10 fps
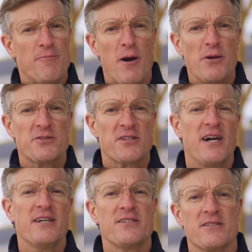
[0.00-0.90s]
both
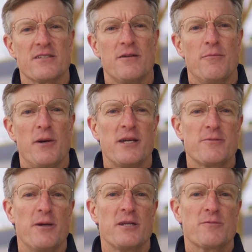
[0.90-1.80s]
stages, B H
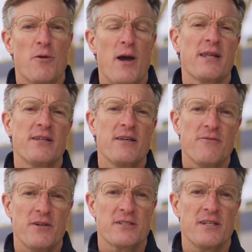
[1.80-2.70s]
P is proudly
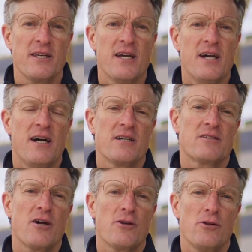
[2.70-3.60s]
investing a
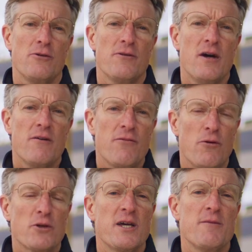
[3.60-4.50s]
total of
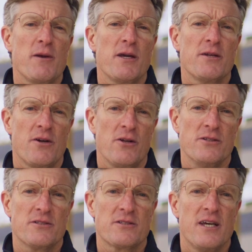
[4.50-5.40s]
fourteen billion
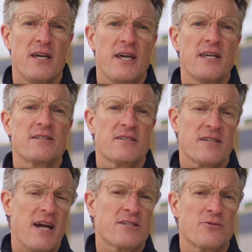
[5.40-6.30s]
dollars in
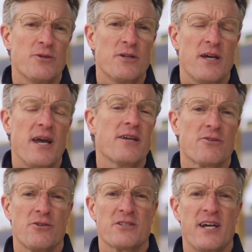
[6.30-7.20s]
Saskatchewan and
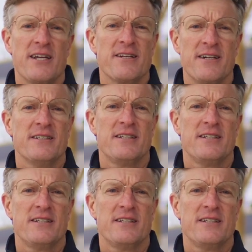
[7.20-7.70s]
across Canada.